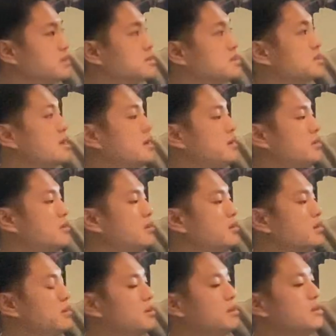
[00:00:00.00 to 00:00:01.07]
standard
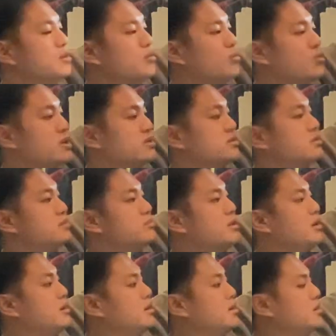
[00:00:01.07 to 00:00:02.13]
Western
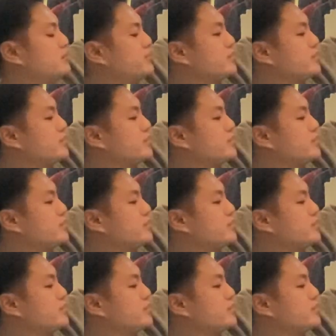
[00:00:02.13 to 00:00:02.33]
button up.